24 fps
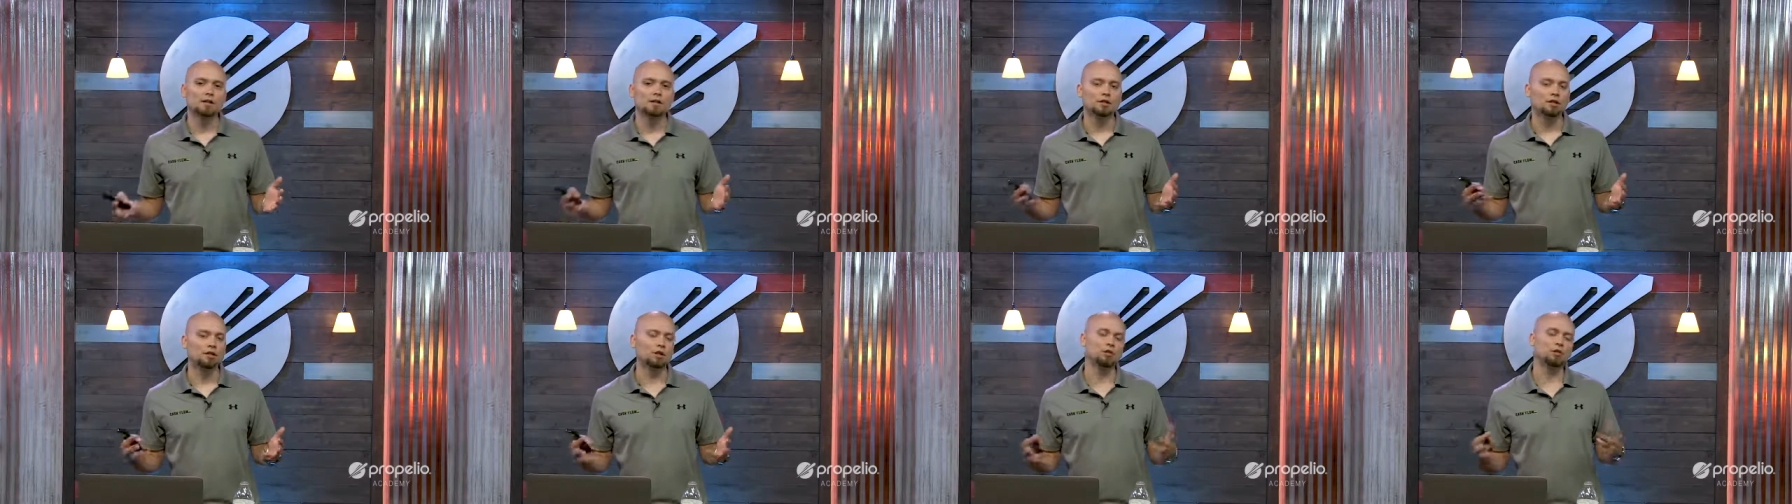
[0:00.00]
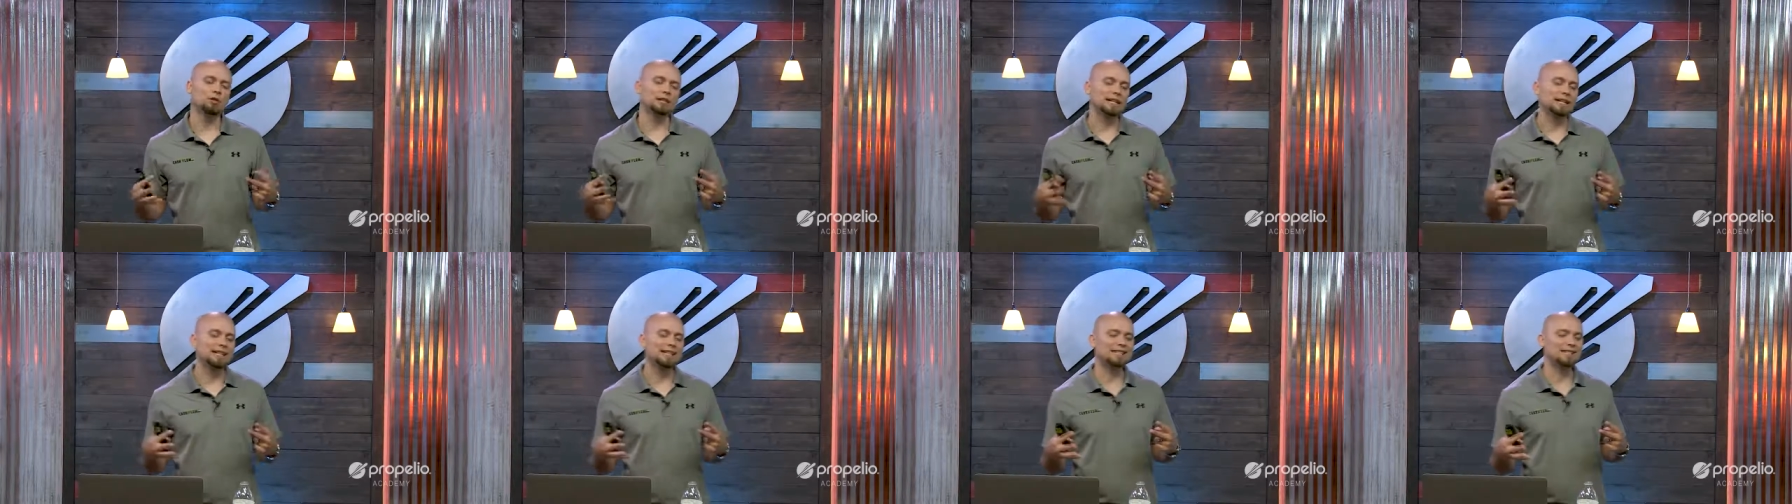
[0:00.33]
two
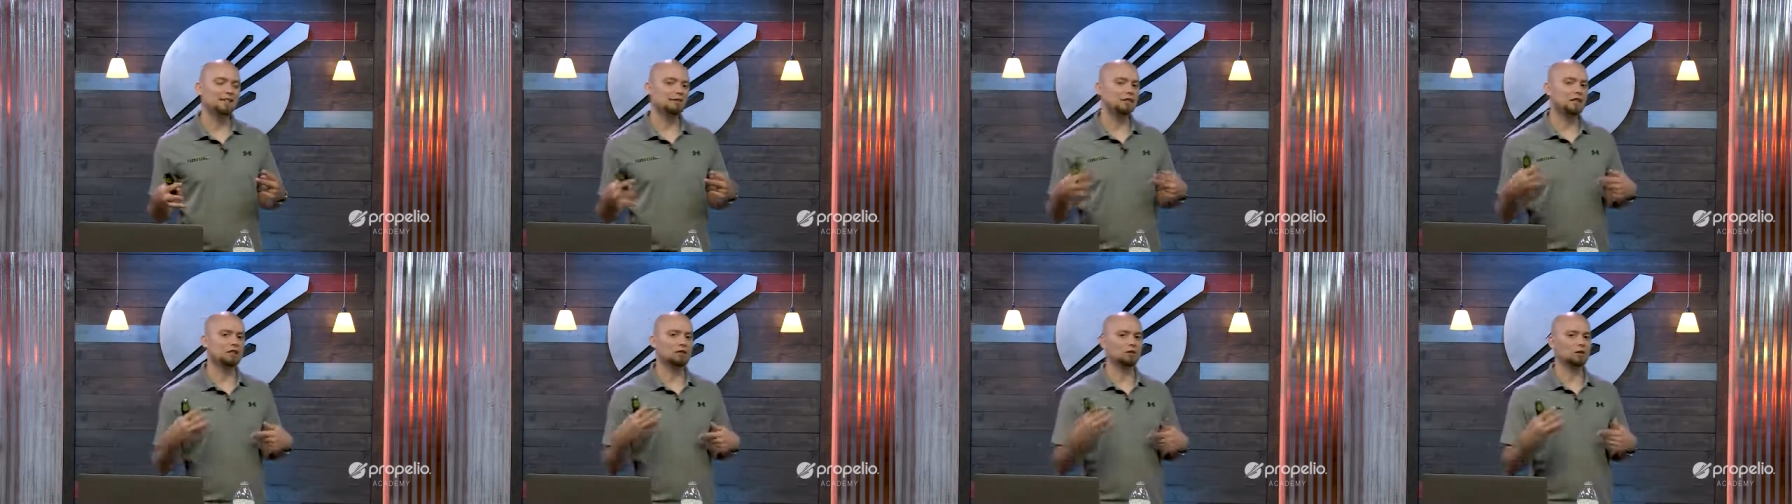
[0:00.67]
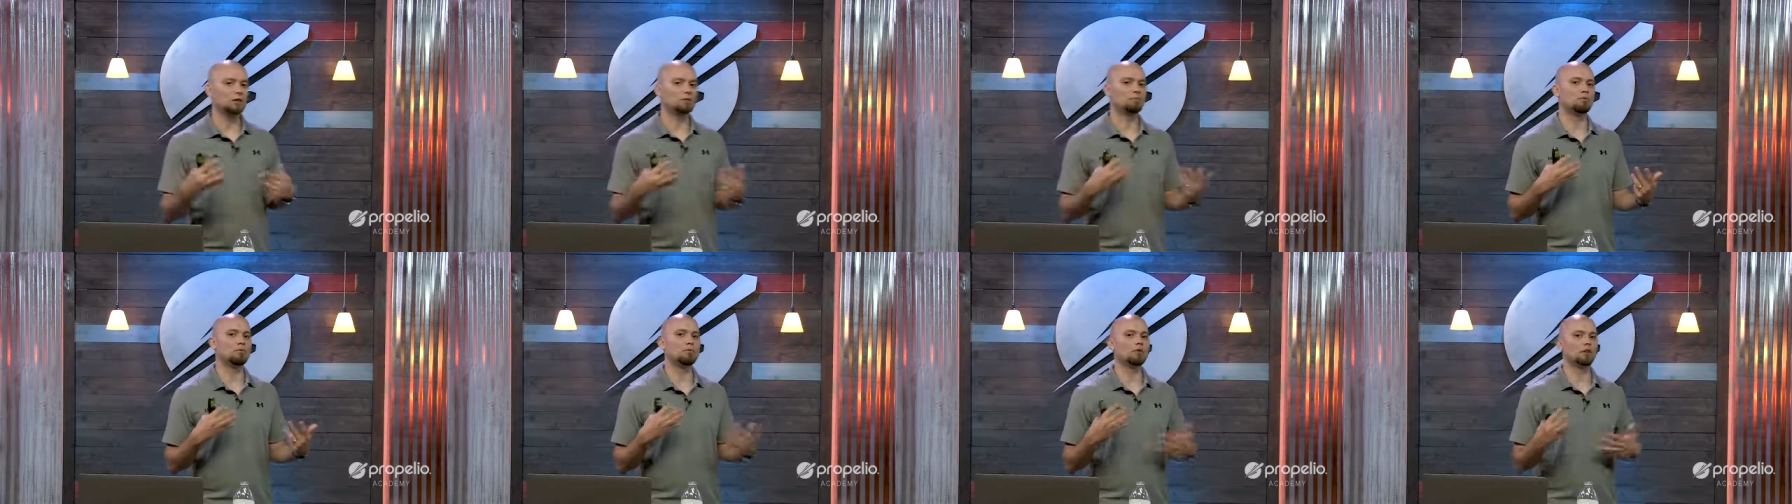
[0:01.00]
liens of equal
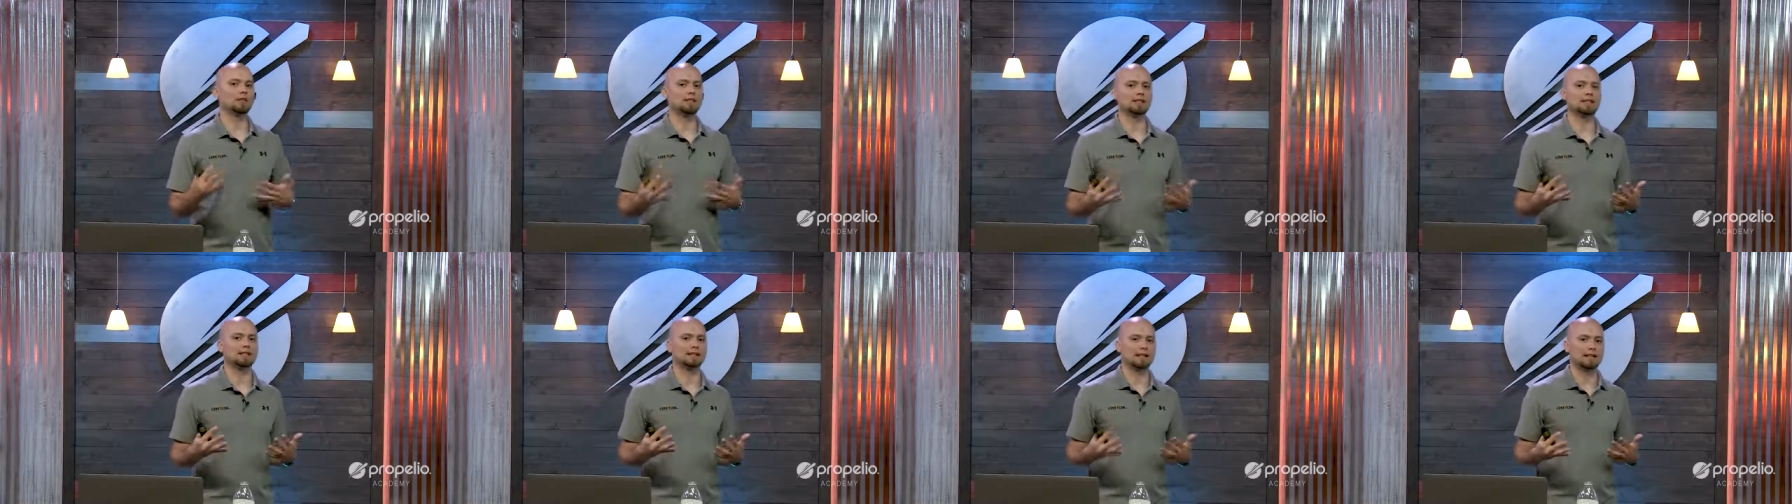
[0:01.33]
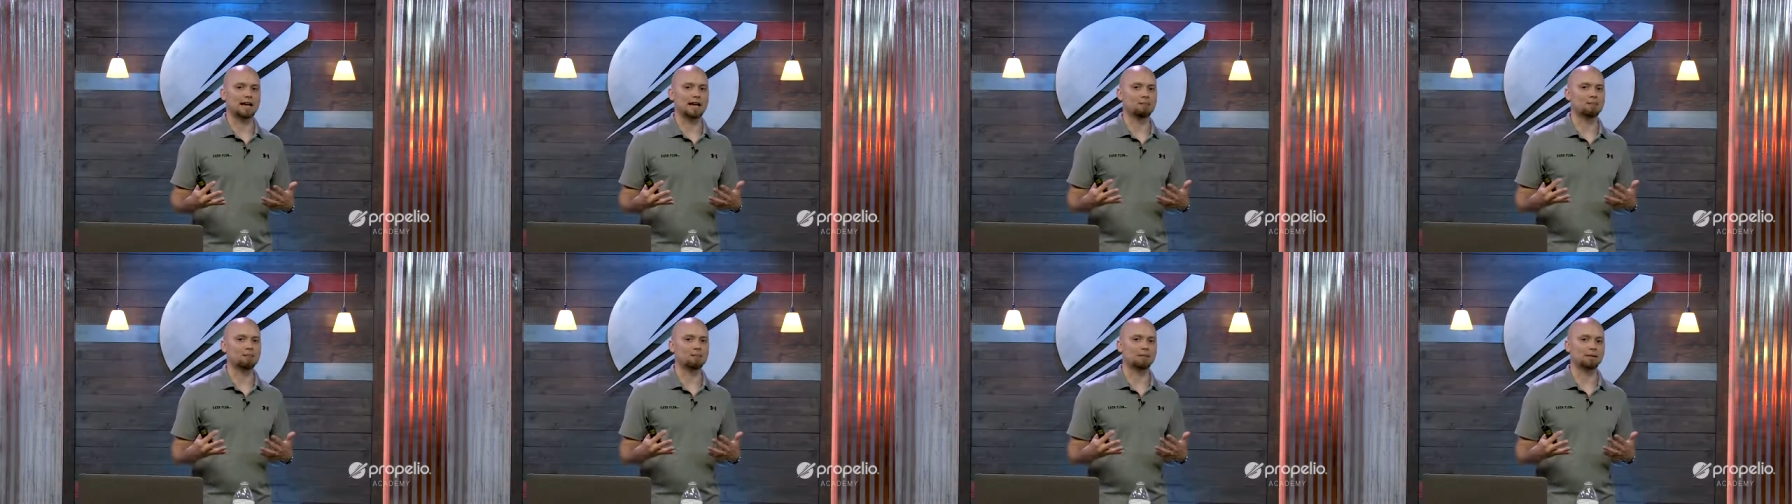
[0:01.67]
importance at
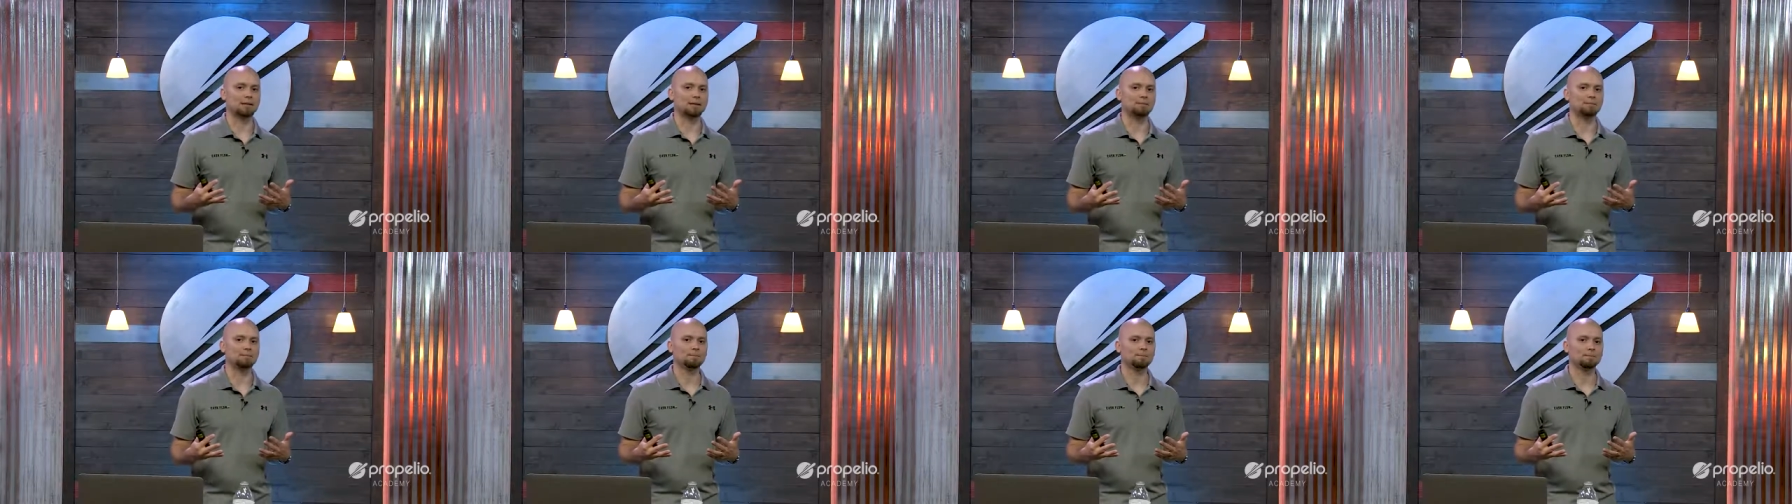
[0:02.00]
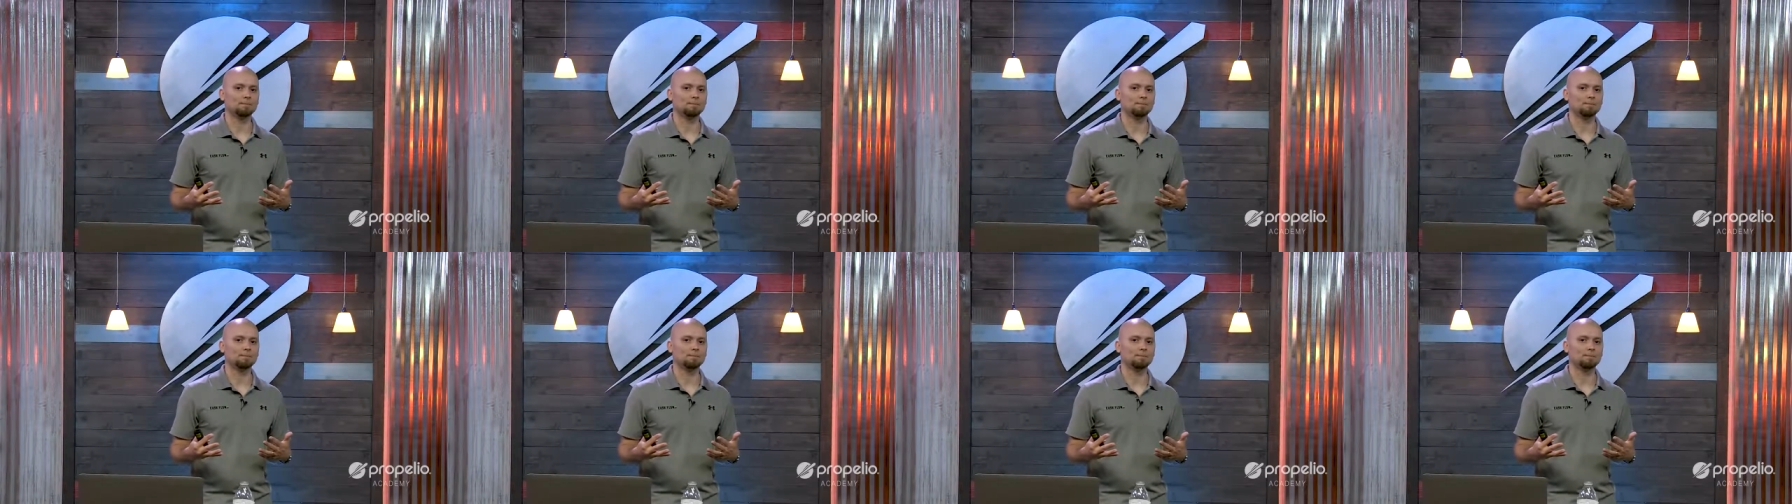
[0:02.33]
that point